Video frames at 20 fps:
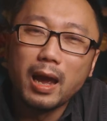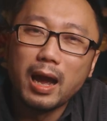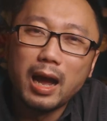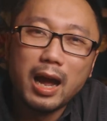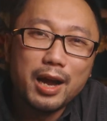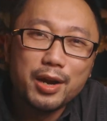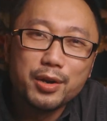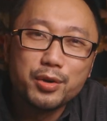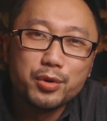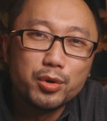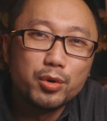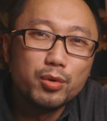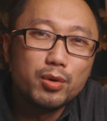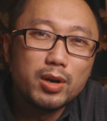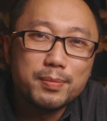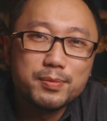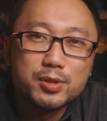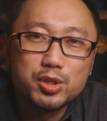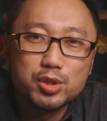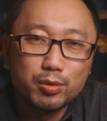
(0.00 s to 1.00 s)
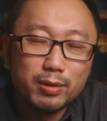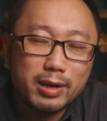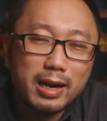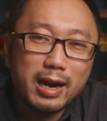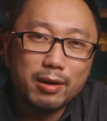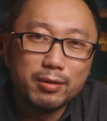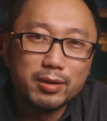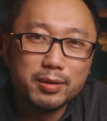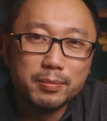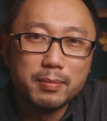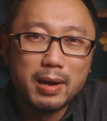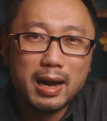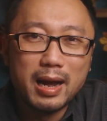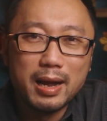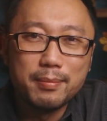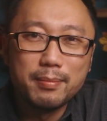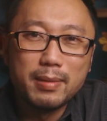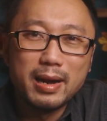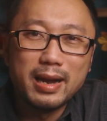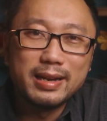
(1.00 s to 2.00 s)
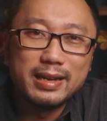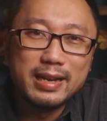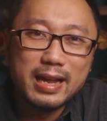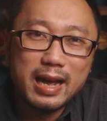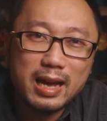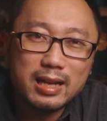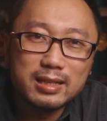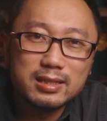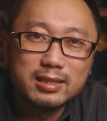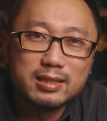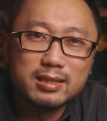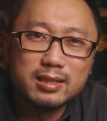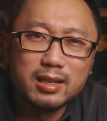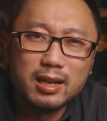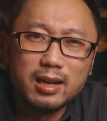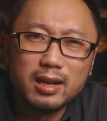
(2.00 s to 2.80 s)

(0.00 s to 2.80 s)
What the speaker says: I grew up surrounded by my dad's